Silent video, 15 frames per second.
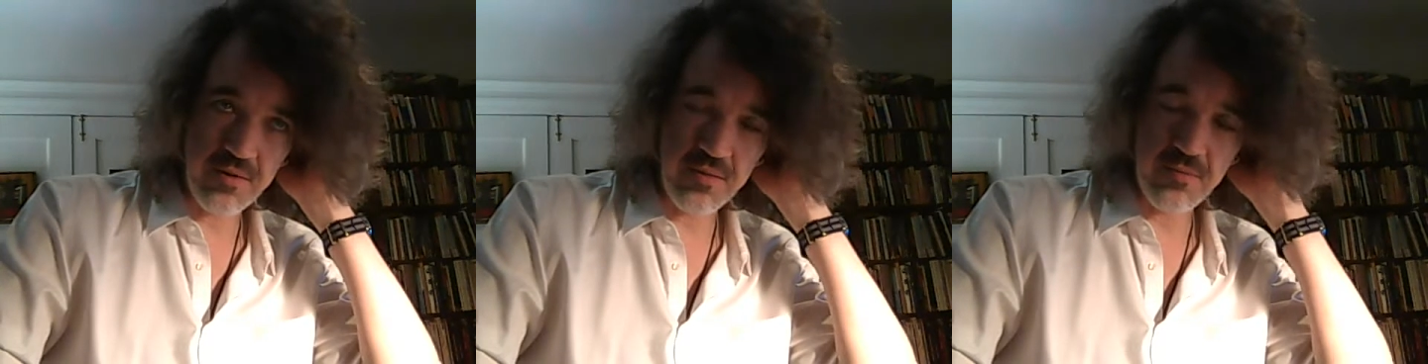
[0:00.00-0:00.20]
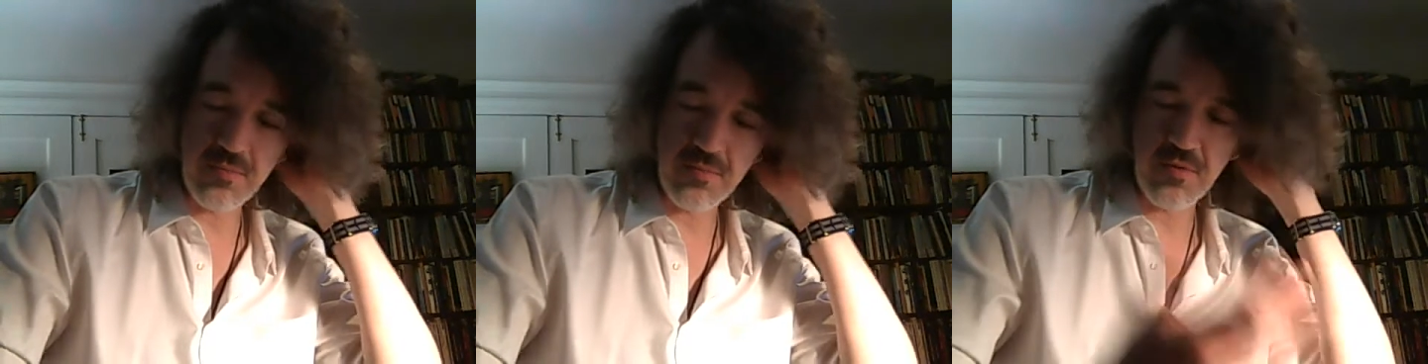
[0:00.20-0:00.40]

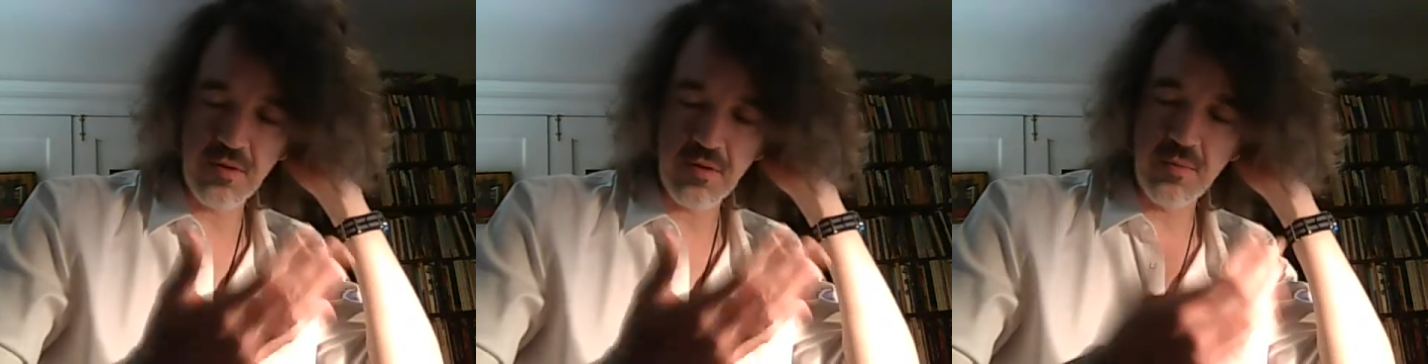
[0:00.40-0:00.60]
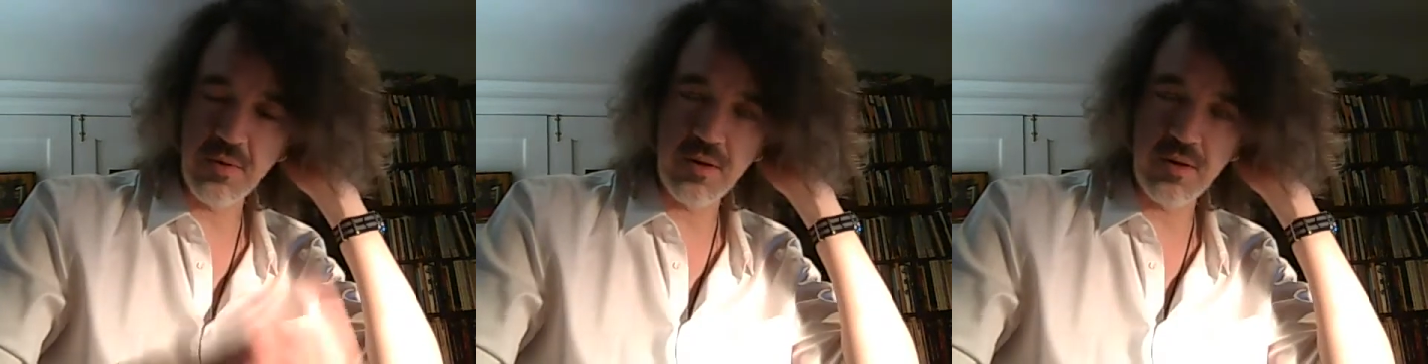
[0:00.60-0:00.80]
and
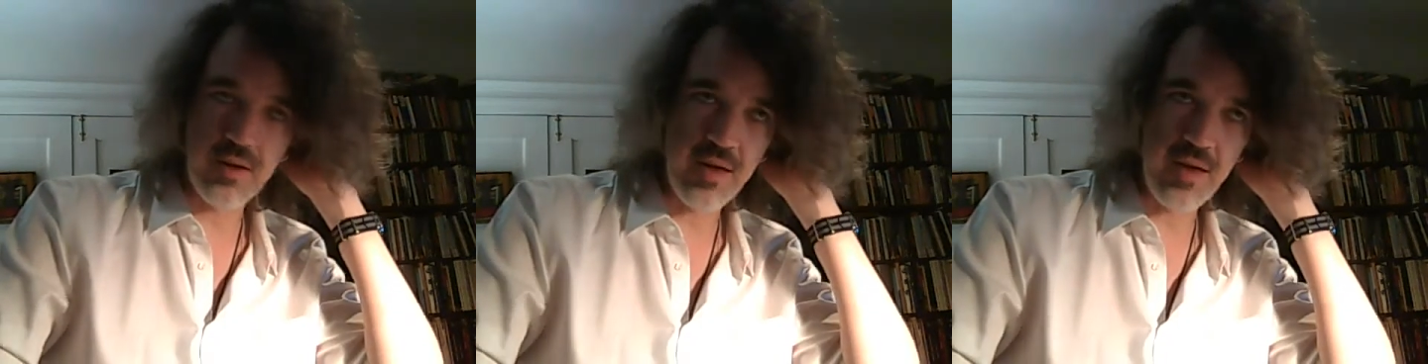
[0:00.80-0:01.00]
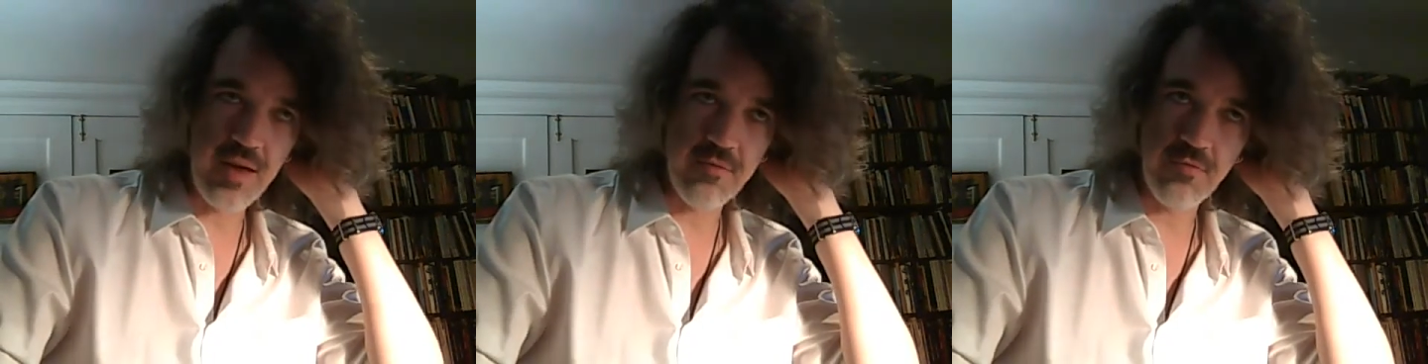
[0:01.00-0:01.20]
so we're going to
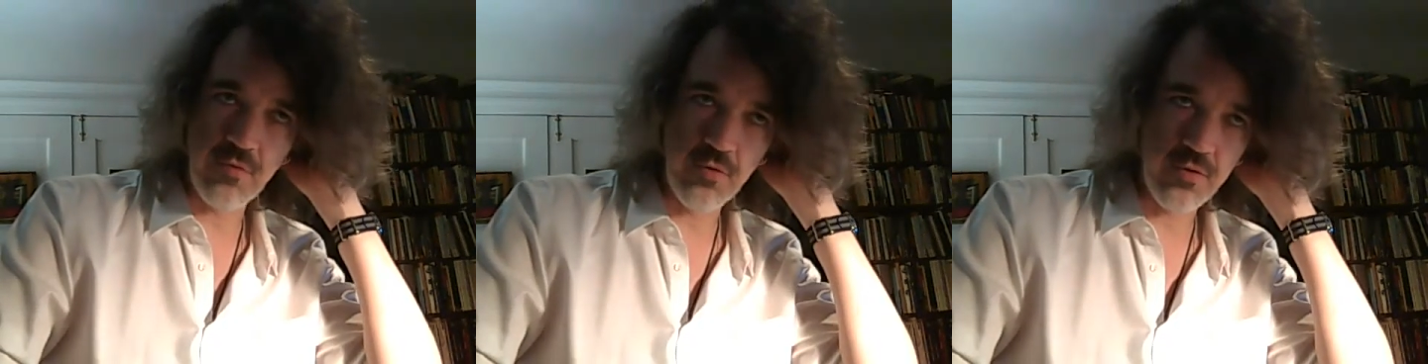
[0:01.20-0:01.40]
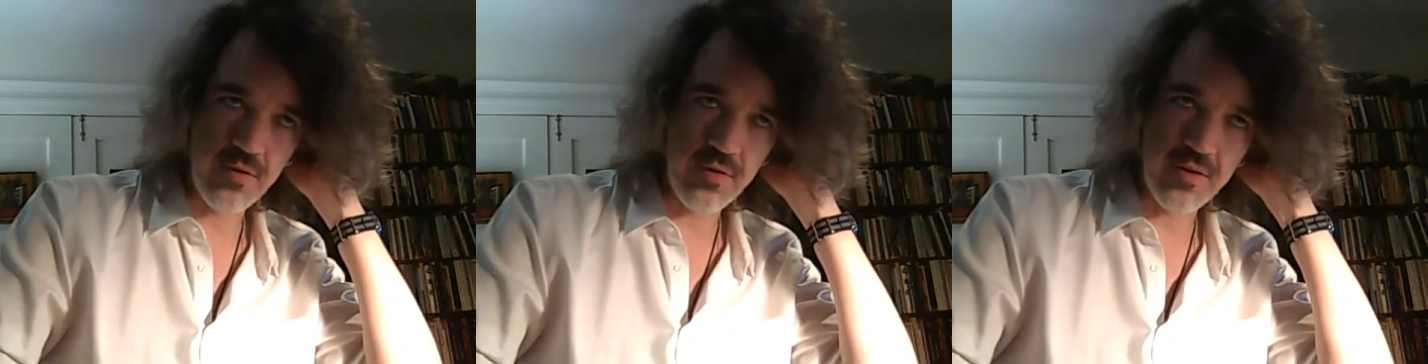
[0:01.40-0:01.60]
have
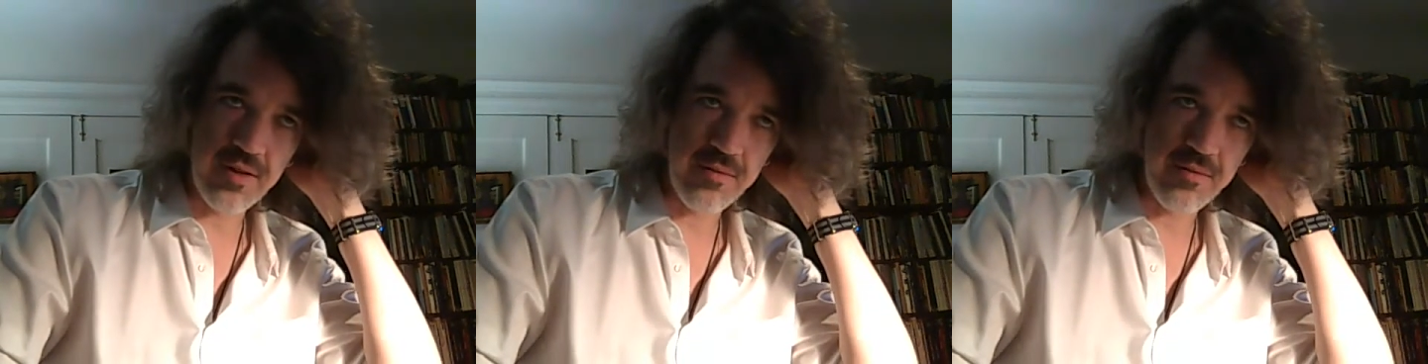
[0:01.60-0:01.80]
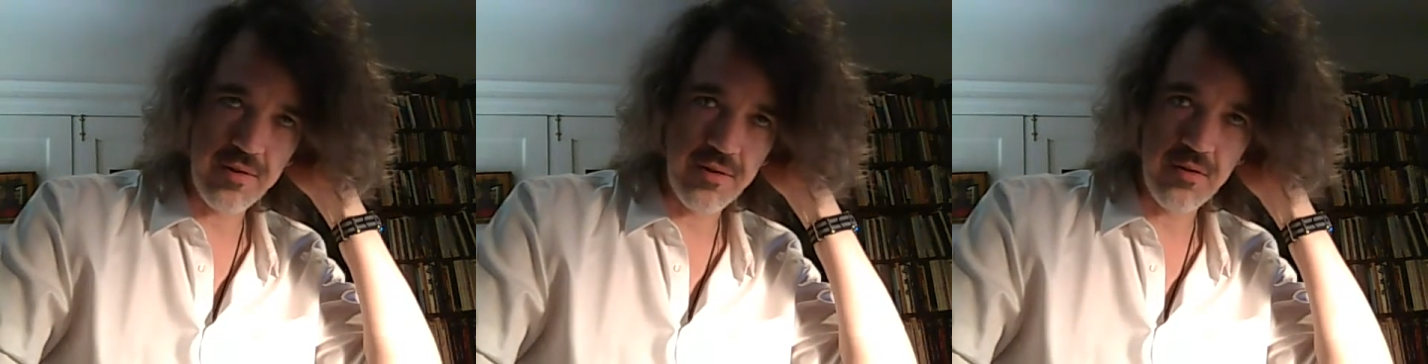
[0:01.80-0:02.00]
food, and
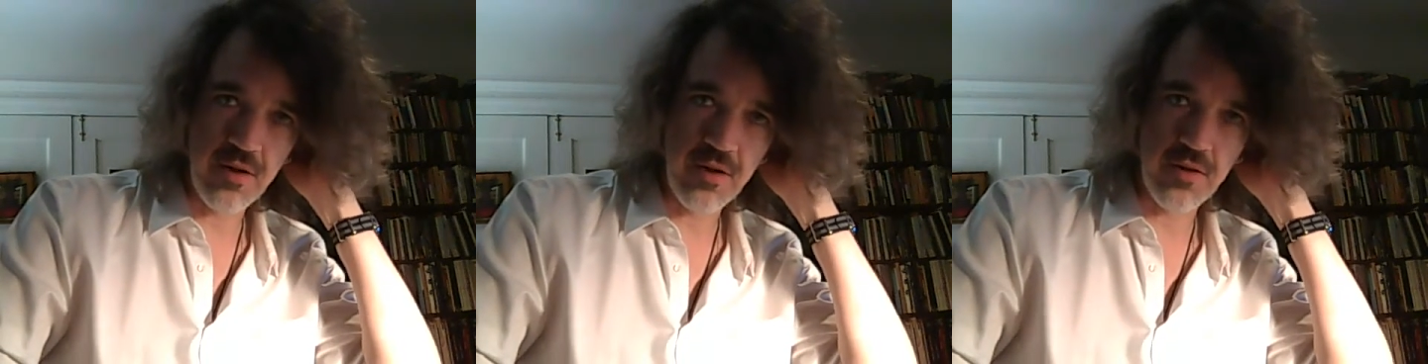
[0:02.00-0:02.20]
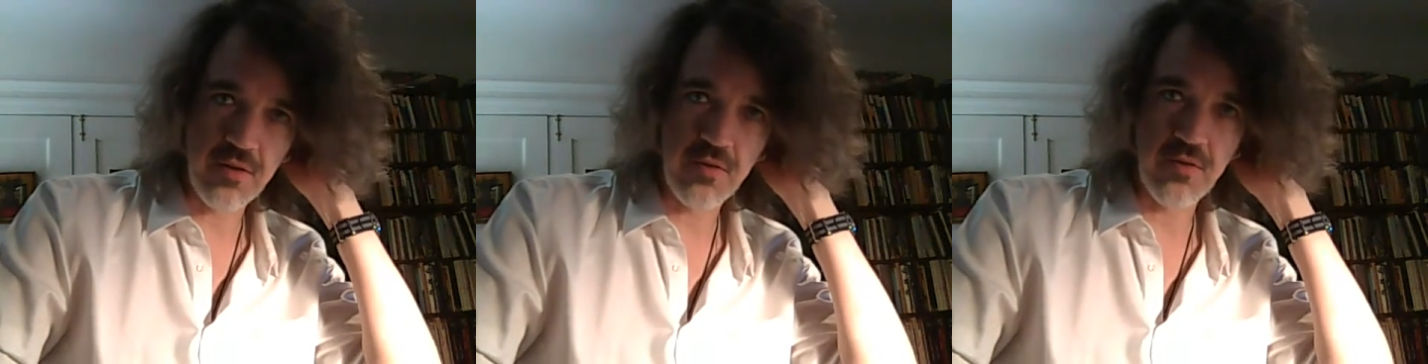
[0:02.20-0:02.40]
then later
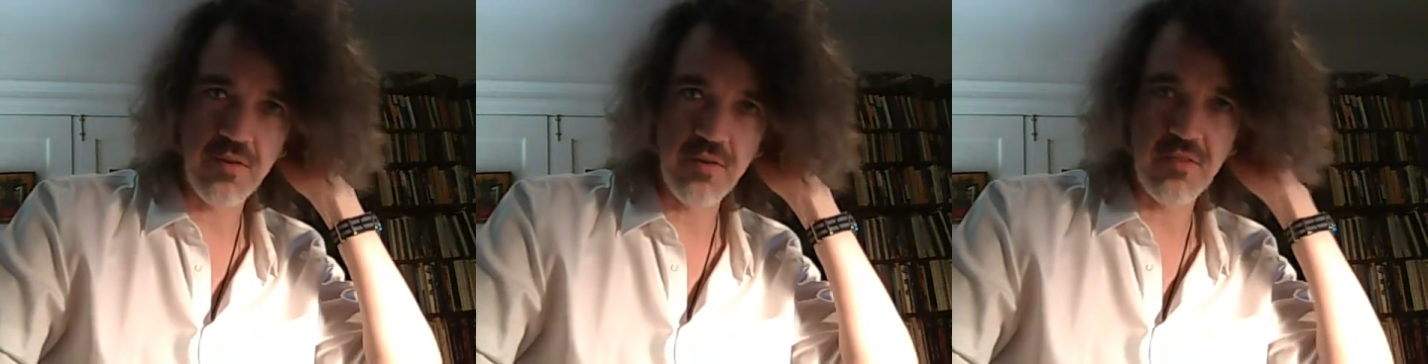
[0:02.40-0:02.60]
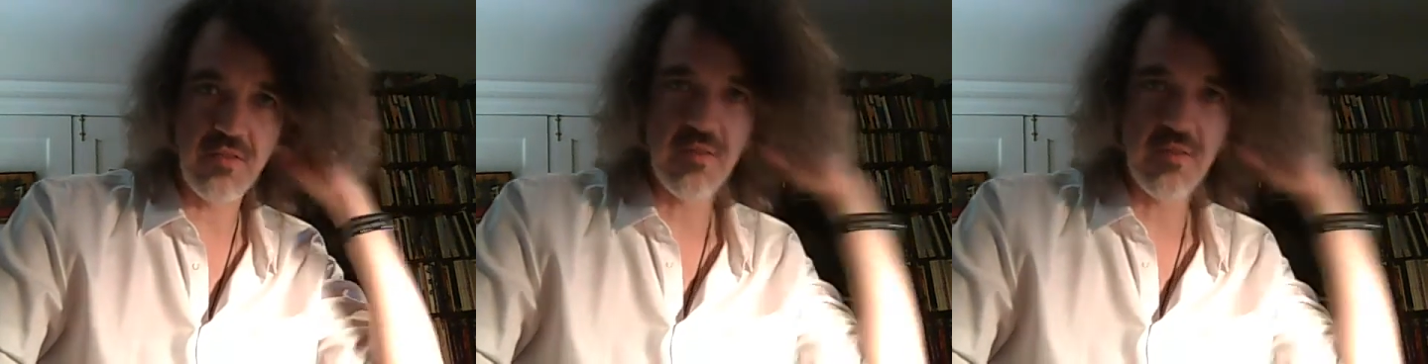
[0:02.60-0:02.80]
on I'll do
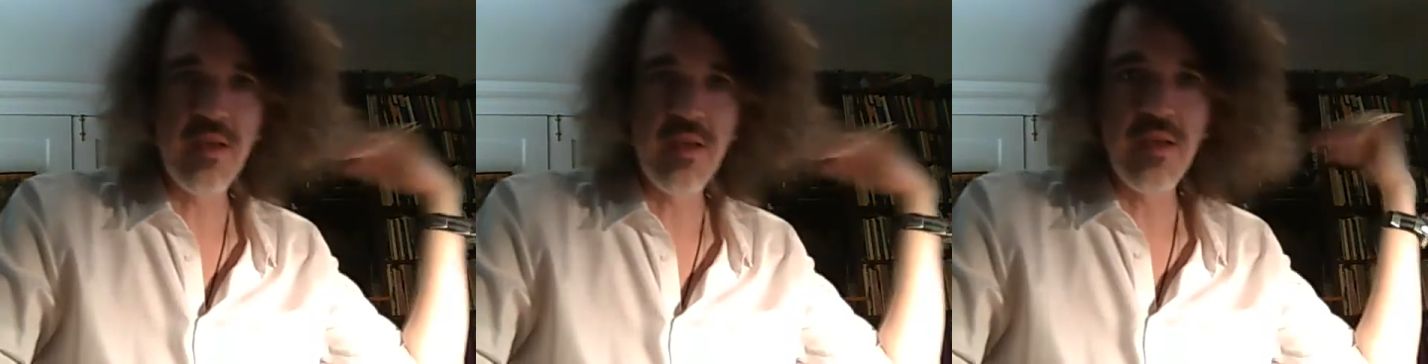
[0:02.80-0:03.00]
this.